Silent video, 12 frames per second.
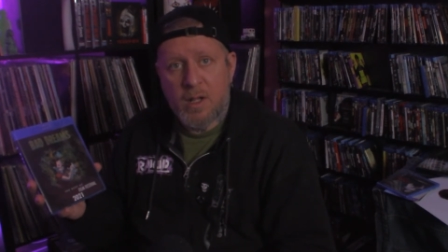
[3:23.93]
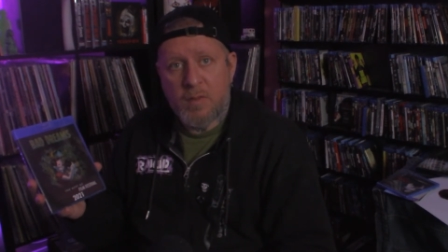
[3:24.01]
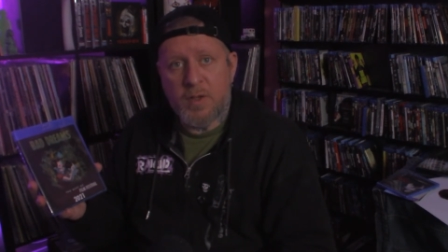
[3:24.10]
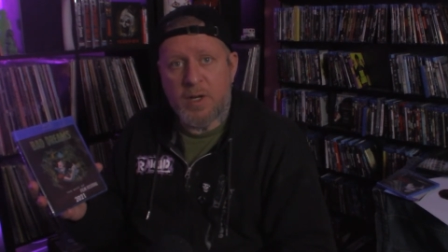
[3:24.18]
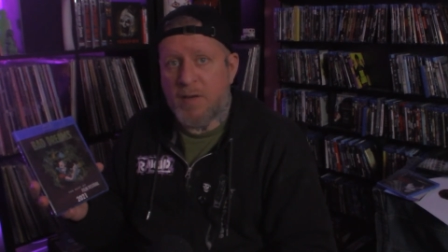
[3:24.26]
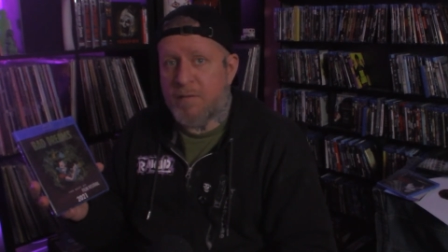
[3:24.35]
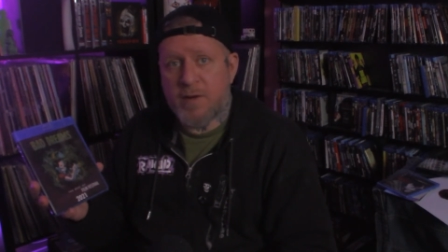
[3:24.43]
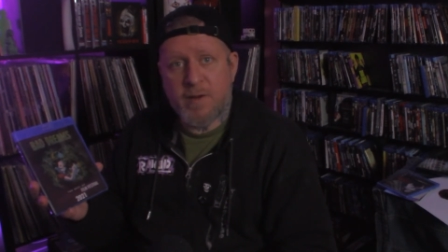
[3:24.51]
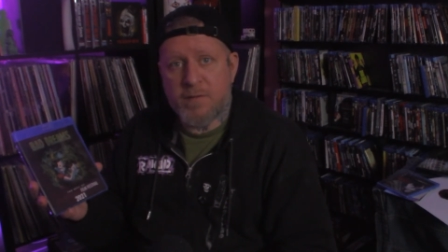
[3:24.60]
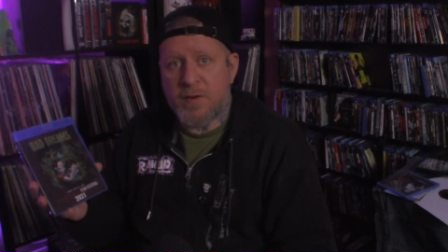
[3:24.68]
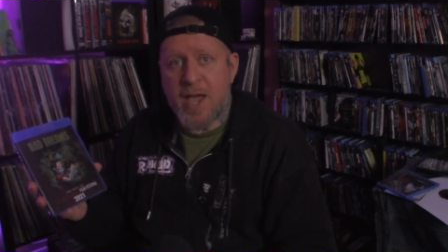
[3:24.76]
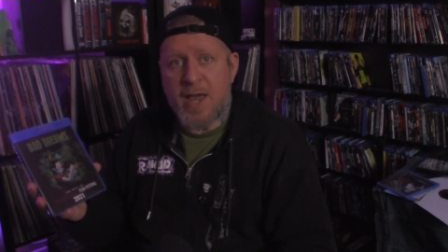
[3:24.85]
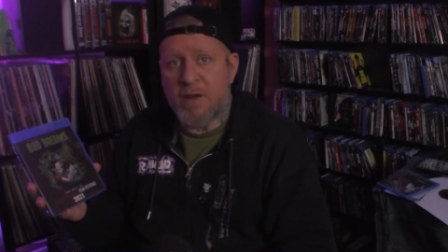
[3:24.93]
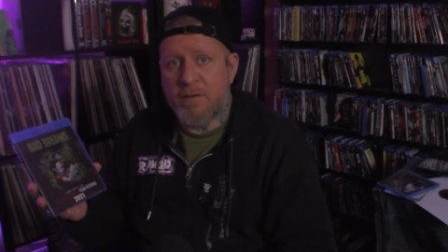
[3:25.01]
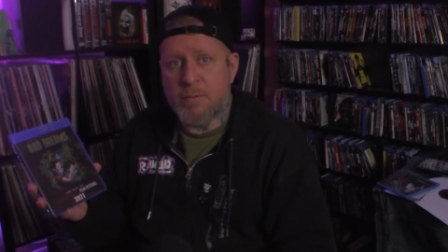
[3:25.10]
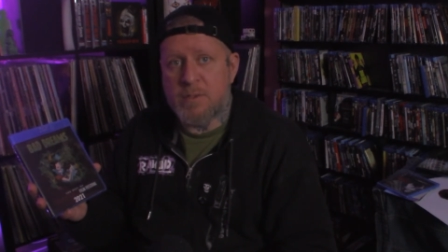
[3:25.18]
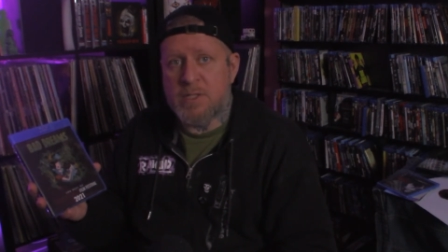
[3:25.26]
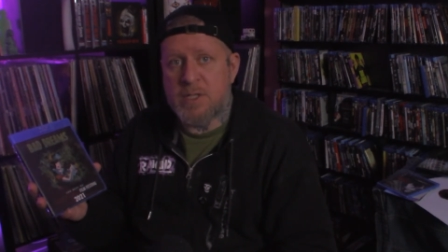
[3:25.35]
then even if nine of
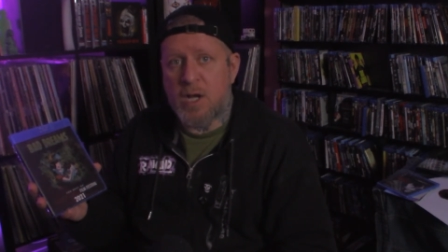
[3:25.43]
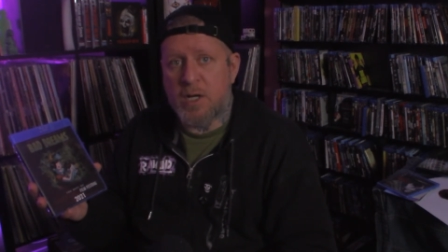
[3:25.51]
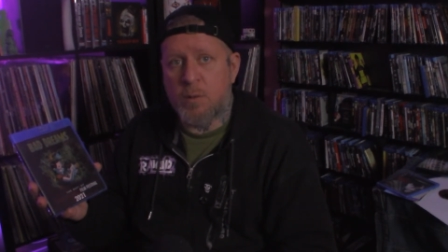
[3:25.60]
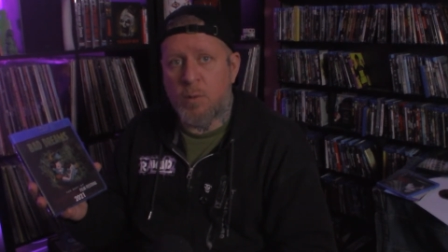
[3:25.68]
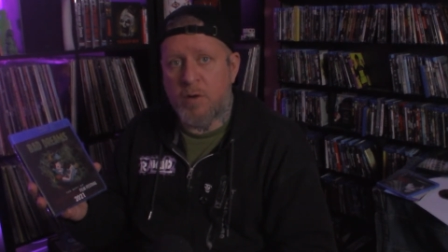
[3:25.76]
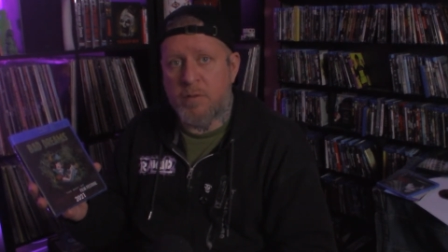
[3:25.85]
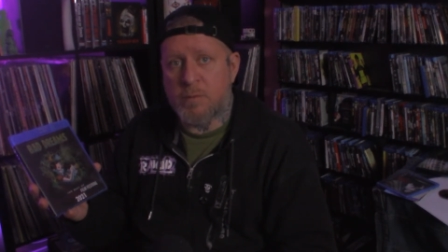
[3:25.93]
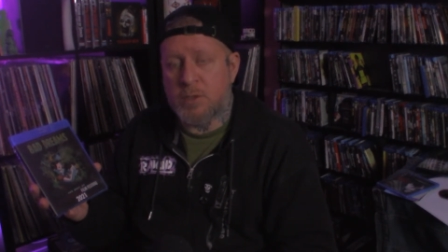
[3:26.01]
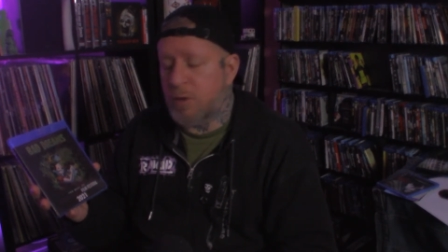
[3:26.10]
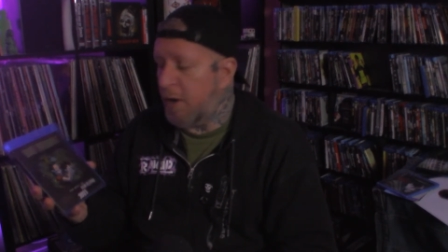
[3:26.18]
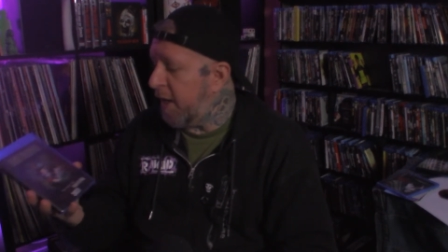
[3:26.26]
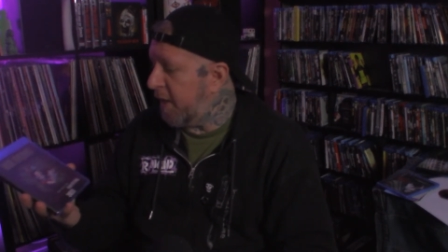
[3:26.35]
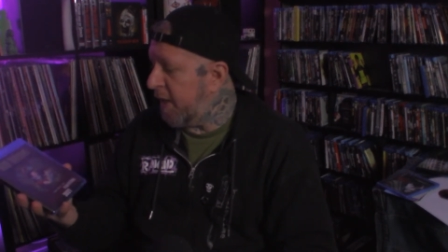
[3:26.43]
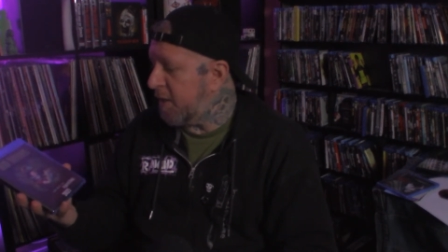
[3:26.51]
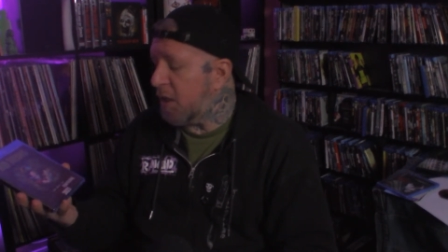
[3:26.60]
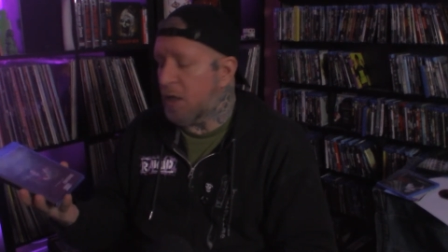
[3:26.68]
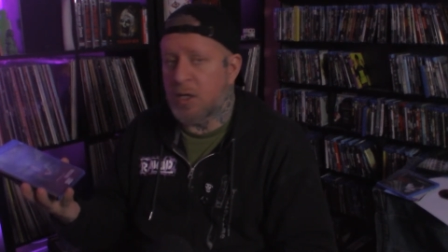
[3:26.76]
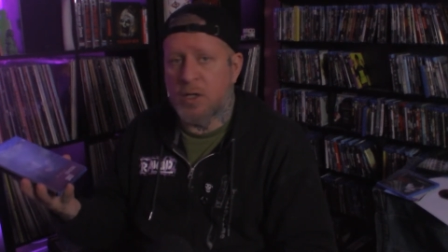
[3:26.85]
them suck and one of them's great,
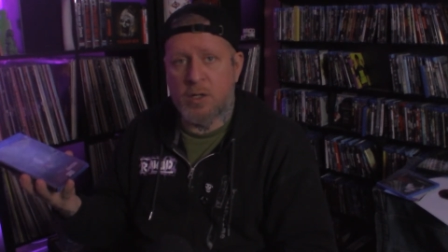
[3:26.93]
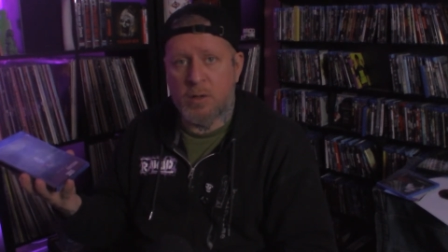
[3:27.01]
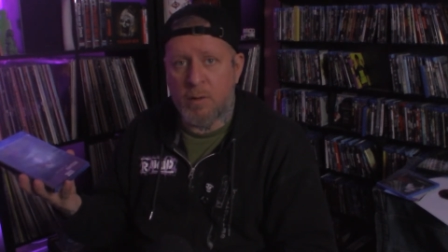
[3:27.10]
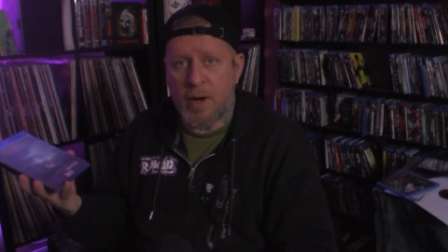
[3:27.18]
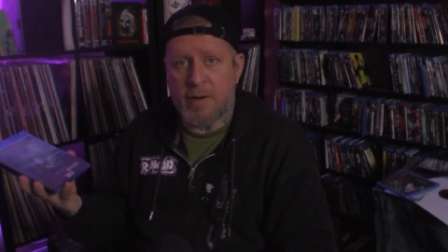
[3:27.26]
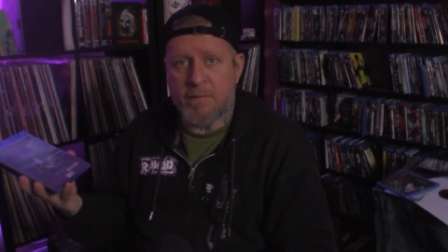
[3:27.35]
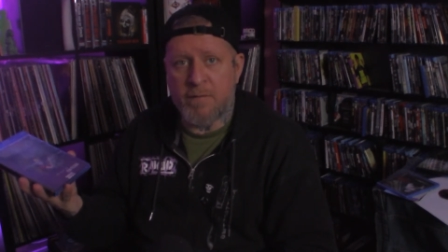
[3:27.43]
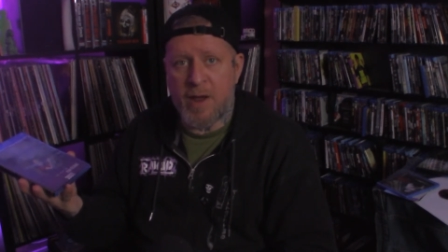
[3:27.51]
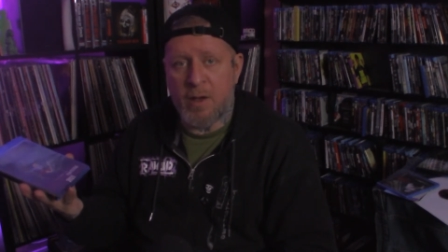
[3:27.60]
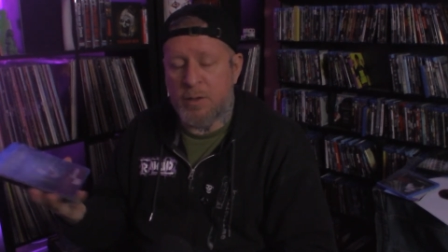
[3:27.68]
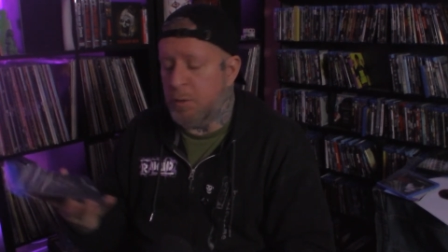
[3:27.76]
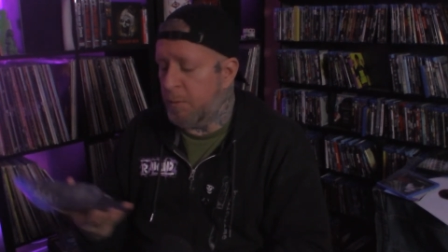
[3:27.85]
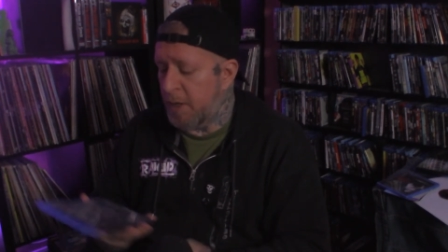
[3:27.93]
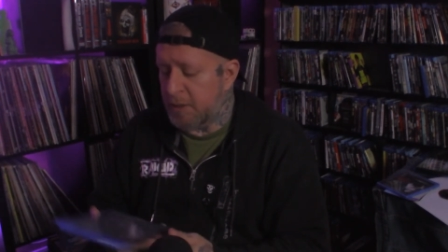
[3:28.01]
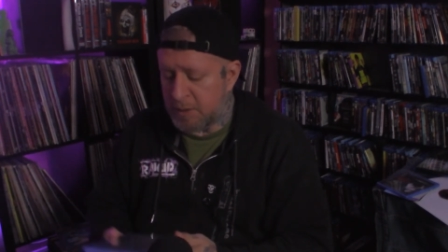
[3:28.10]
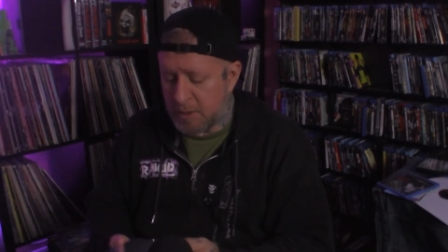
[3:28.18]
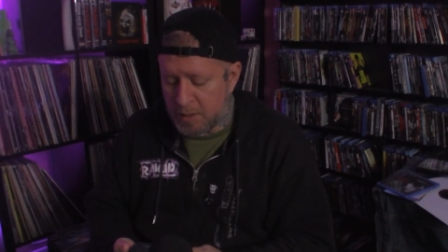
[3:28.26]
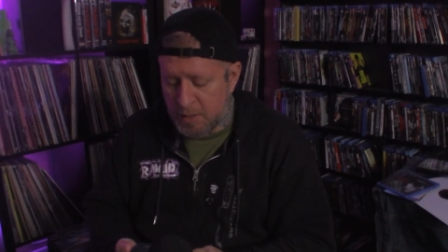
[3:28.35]
that's a great value
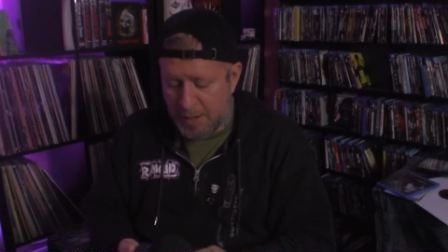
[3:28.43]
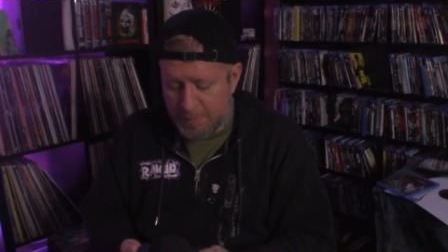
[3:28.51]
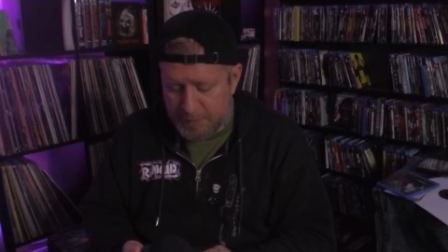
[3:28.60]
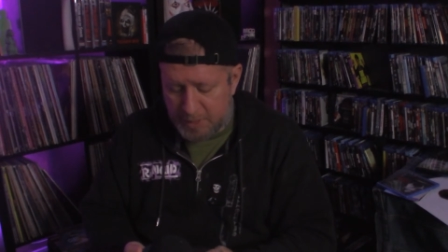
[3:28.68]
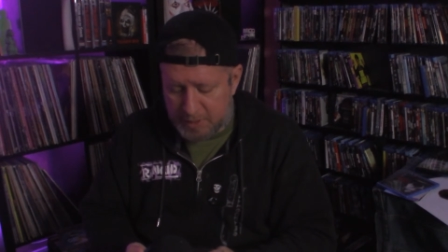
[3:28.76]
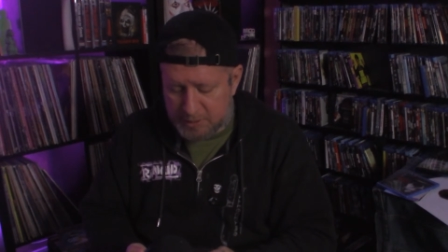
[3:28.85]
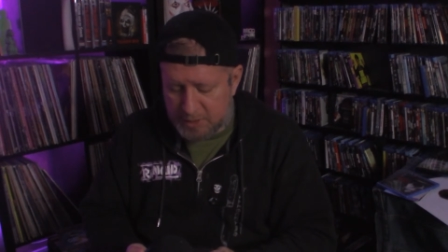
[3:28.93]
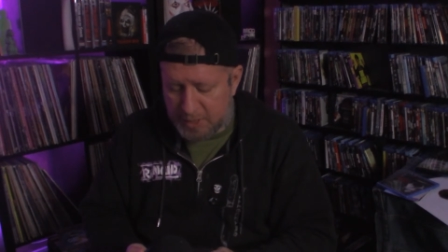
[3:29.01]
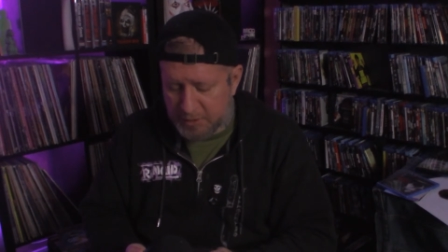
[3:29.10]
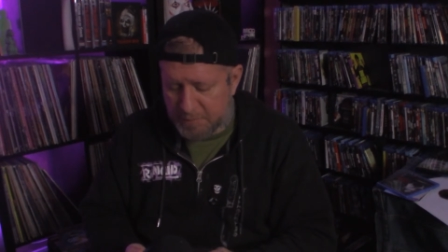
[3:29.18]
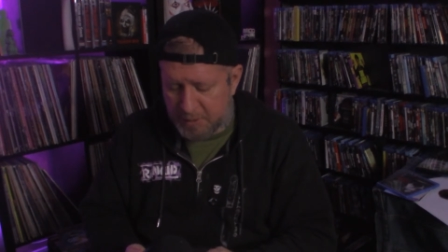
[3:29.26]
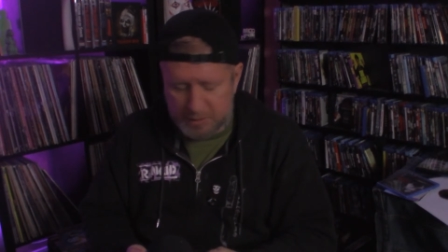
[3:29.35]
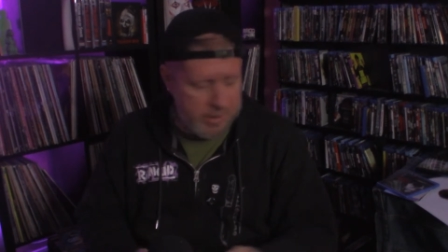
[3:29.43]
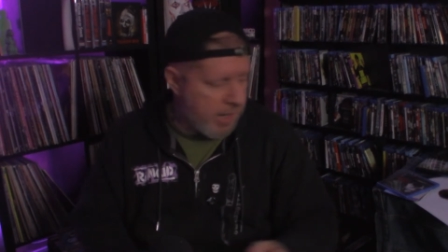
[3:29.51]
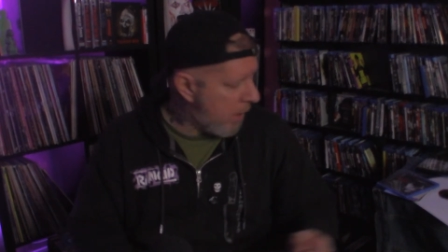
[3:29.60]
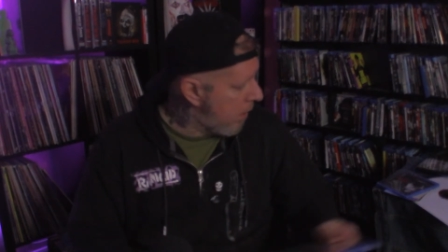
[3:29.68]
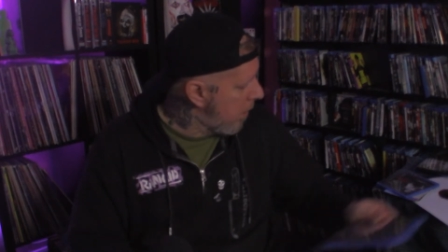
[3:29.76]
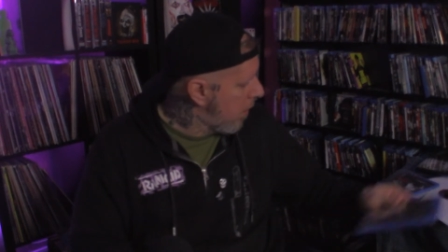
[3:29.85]
right there. I'm kind of psyched about that.